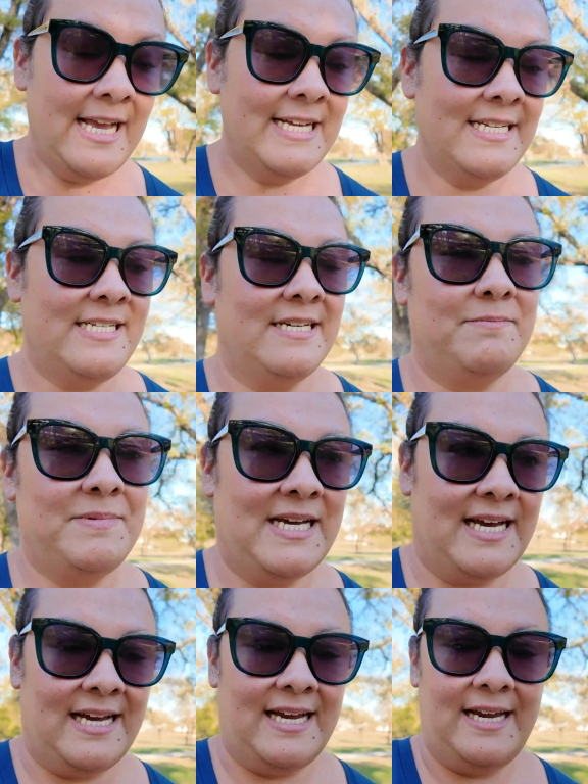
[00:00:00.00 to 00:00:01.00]

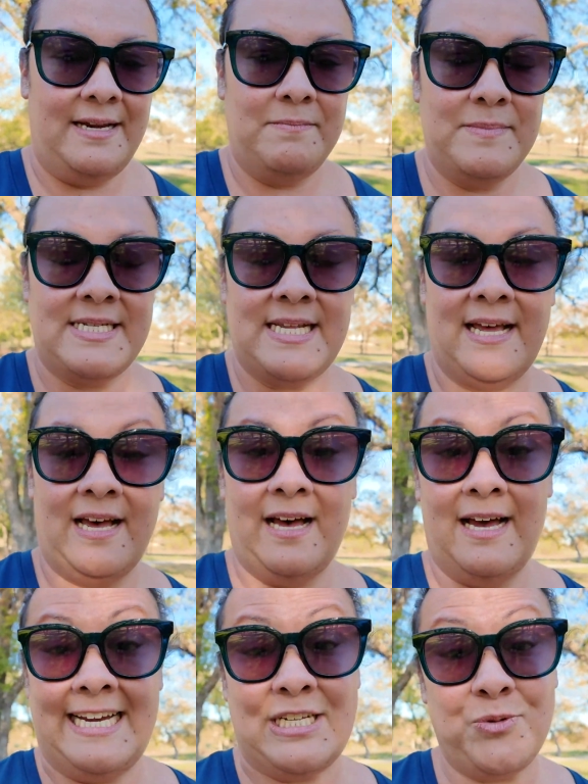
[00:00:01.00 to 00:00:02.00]
Sometimes
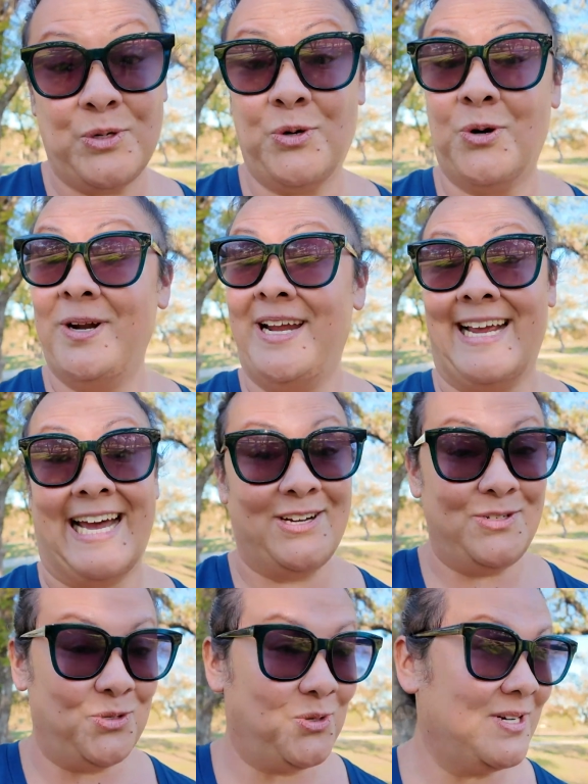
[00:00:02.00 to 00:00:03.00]
it's recording
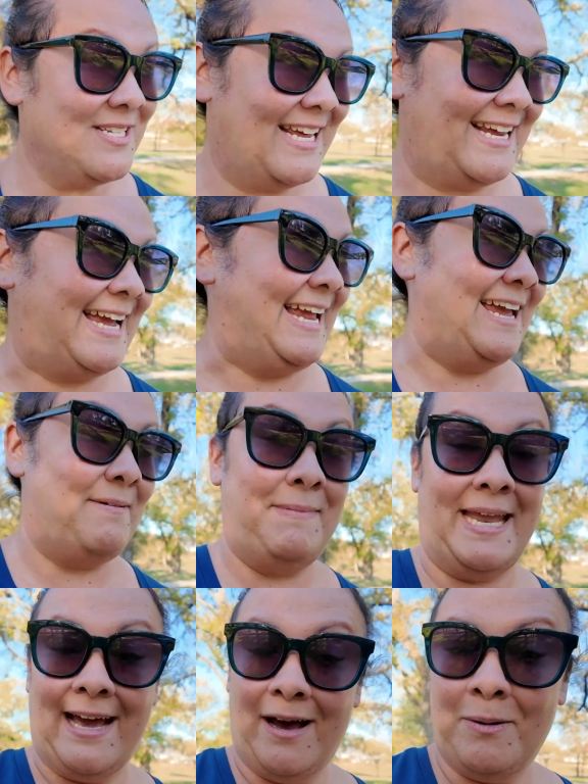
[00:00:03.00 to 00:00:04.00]
outdoors like I am
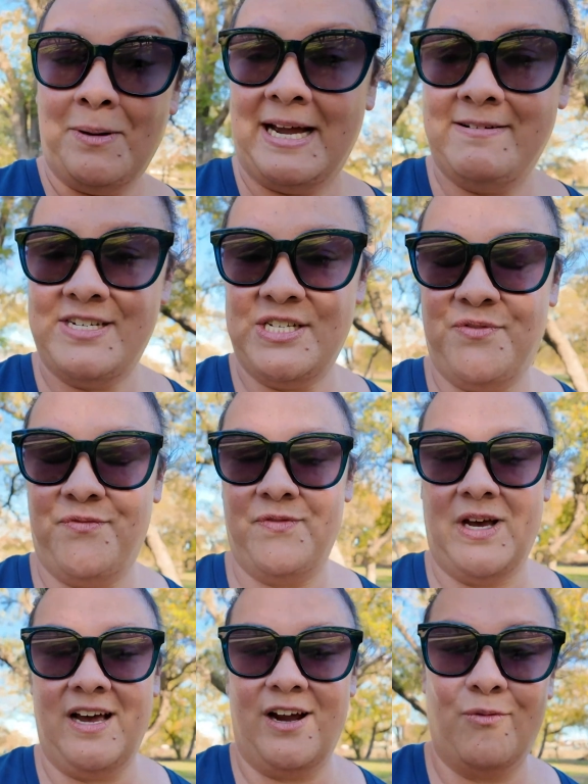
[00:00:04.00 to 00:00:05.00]
now. I just
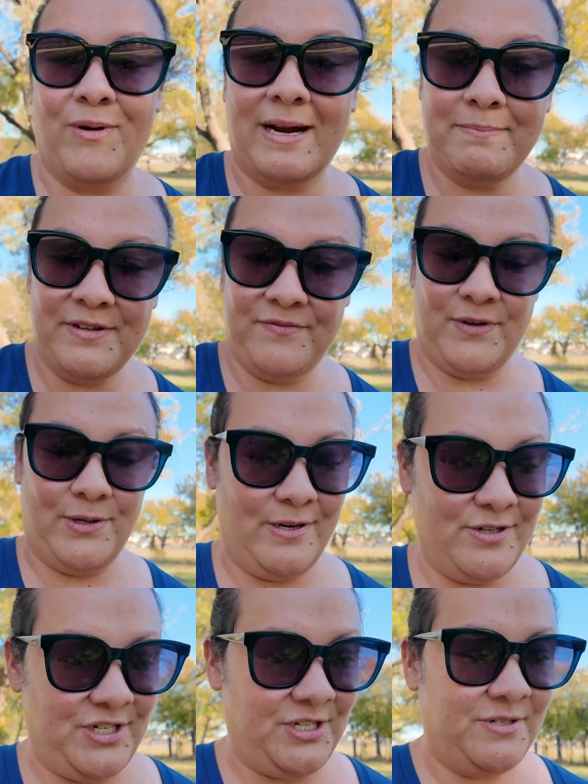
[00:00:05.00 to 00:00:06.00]
wrapped a photo
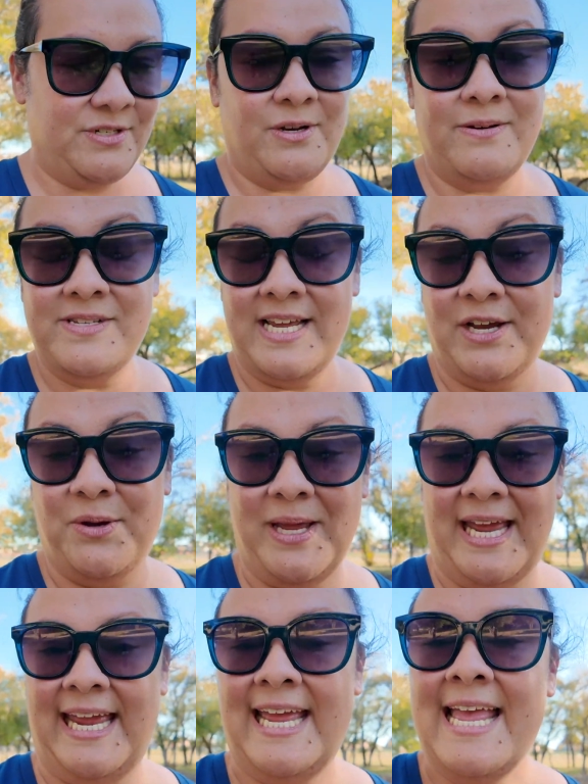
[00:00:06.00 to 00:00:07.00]
shoot, so I was like,
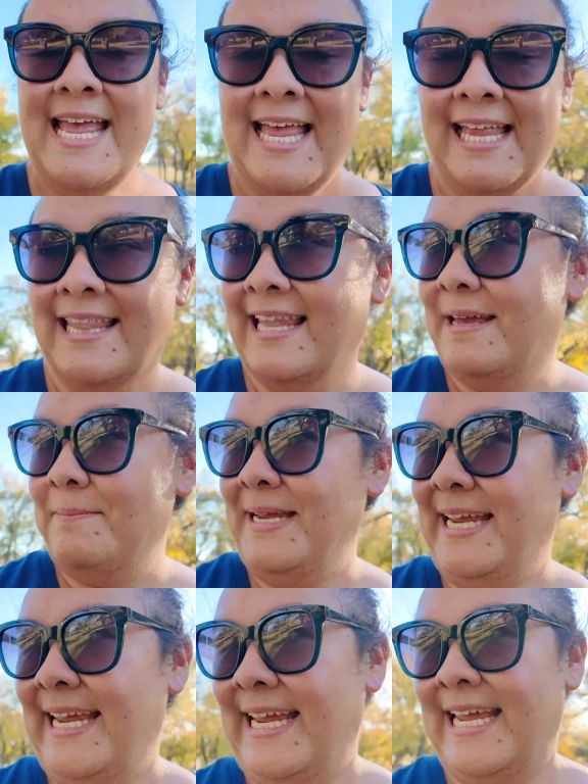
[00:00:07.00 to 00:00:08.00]
okay, let
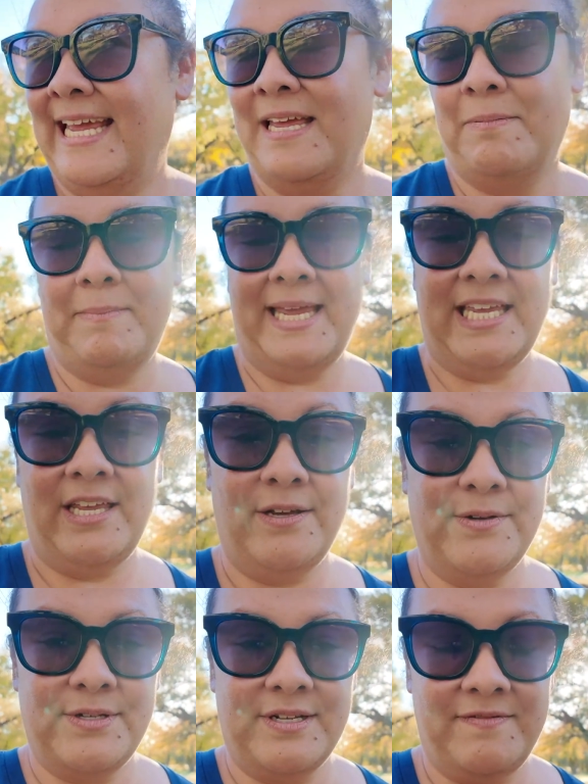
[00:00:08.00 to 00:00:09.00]
me make
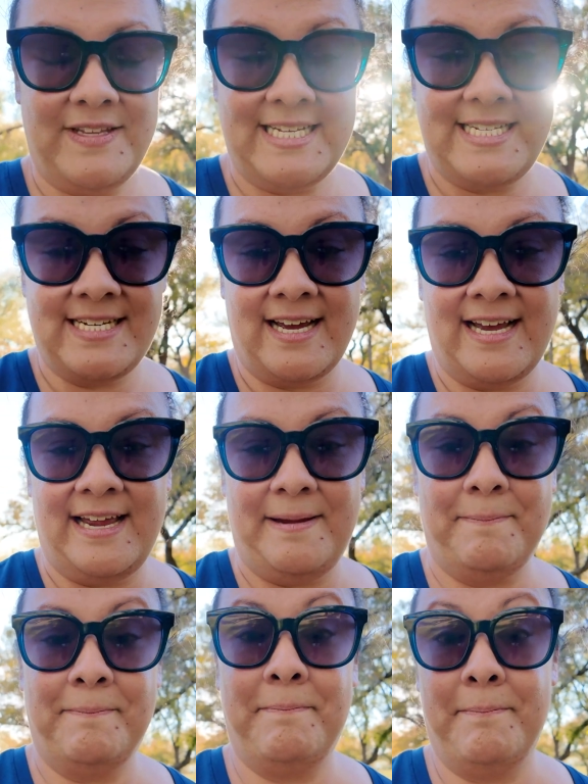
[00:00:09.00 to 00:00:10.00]
use of this
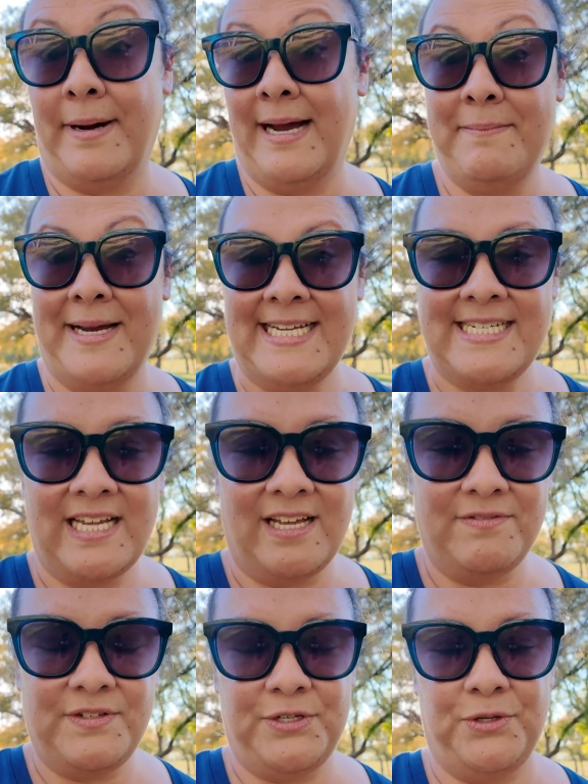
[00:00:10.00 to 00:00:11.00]
time by
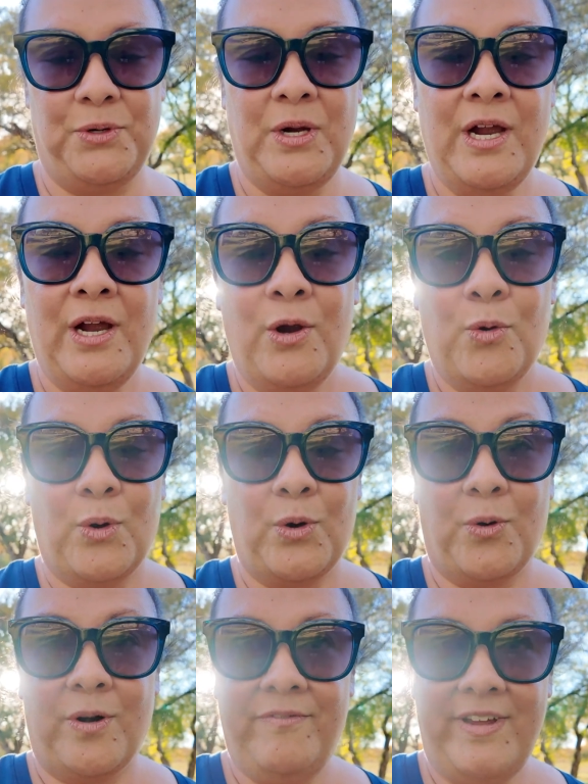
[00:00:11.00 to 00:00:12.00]
myself to
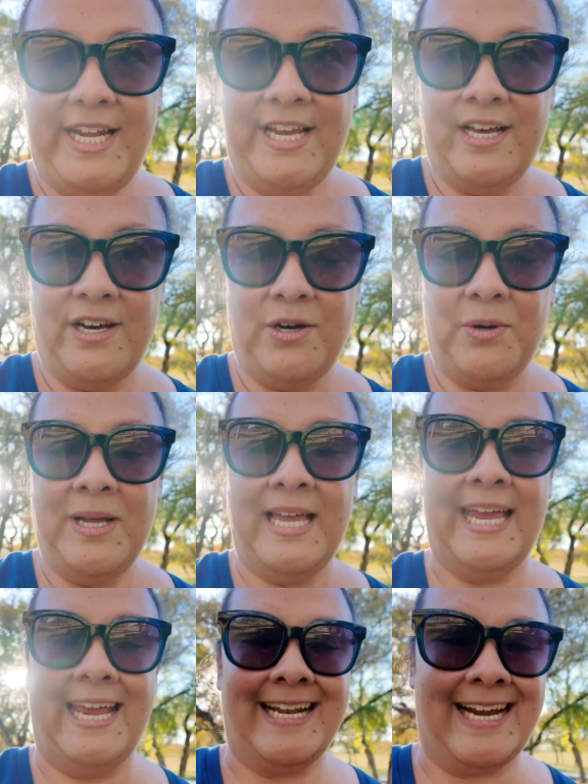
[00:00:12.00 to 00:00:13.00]
record a video.
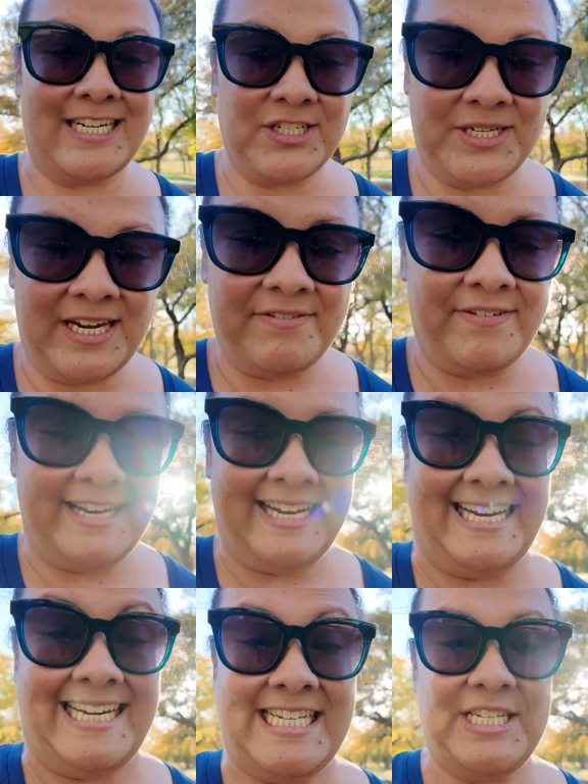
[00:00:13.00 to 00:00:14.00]
And actually I find it
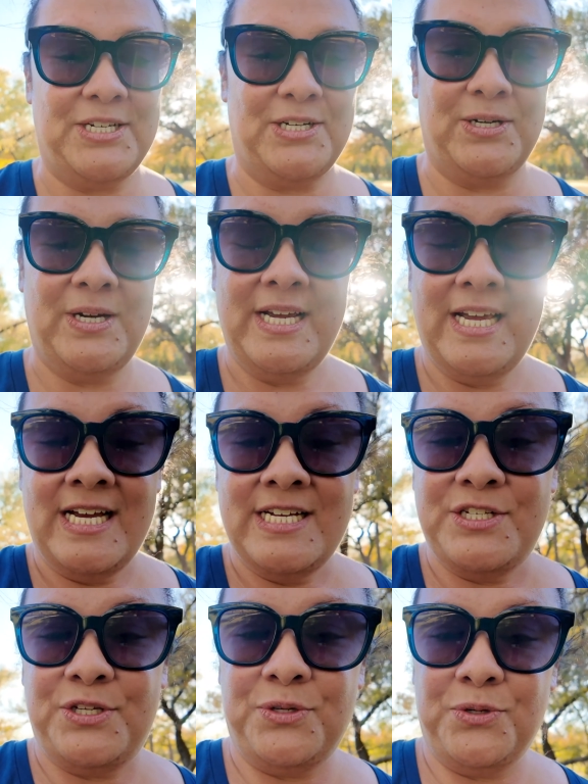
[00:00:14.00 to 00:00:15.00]
easier
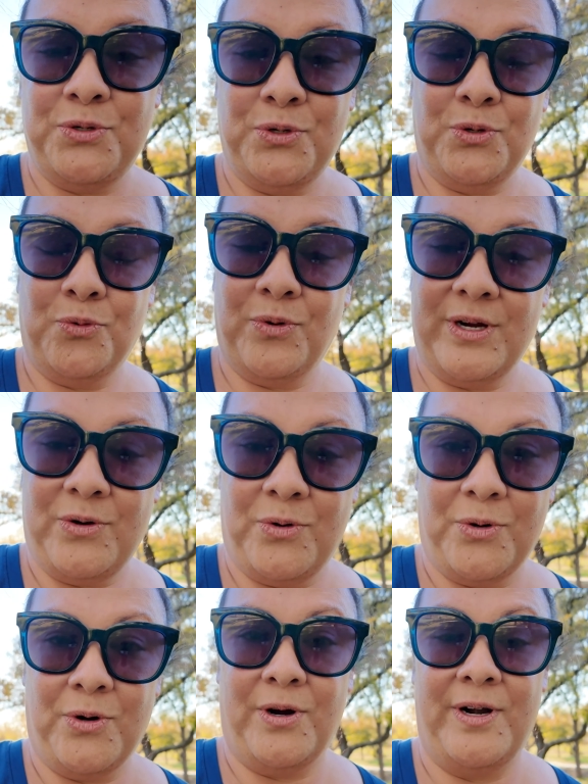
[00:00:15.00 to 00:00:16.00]
to
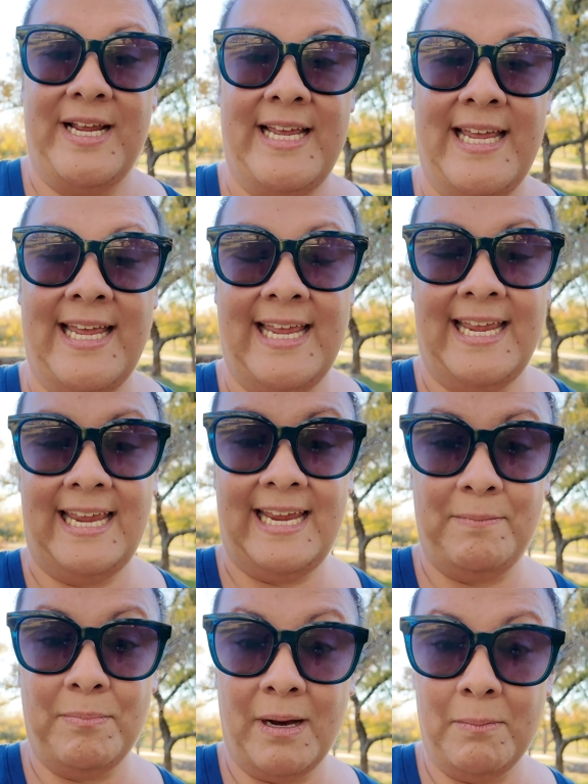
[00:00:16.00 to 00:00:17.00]
record
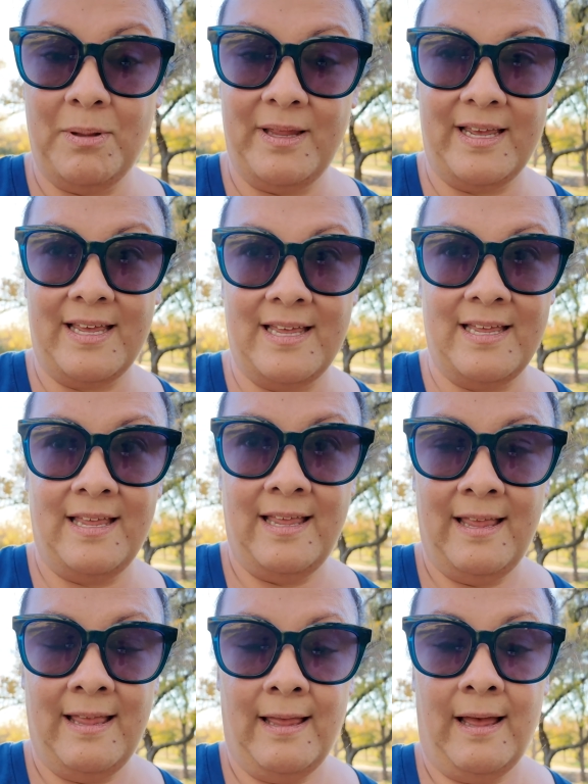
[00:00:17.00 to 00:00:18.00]
in public
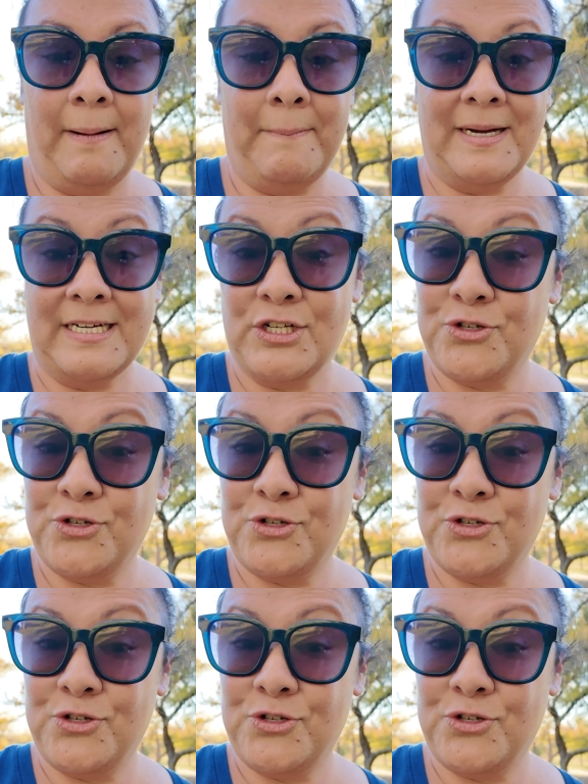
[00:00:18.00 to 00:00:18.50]
amongst